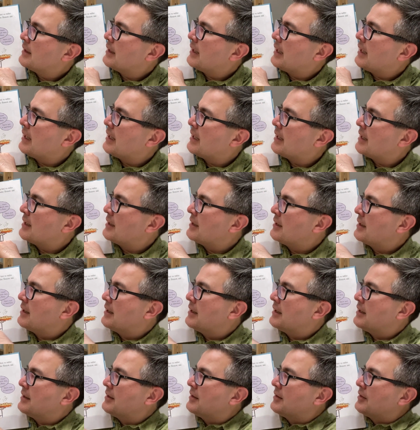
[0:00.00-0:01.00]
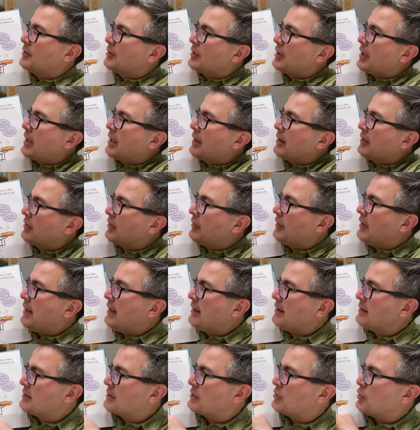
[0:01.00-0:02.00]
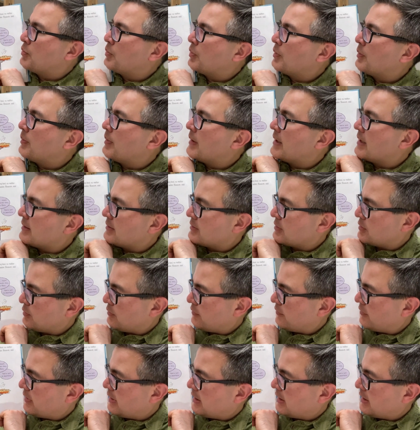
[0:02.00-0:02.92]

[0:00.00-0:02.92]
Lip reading: And they got a thanks SUPERBUNS over